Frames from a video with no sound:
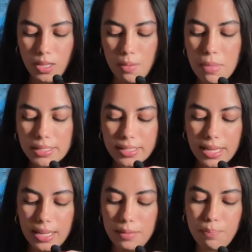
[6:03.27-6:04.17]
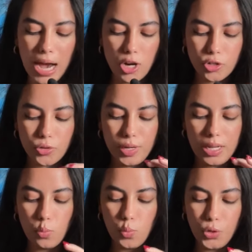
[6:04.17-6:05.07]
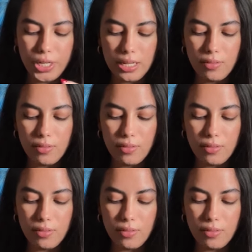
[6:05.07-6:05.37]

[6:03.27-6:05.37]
musky, powdery, woody,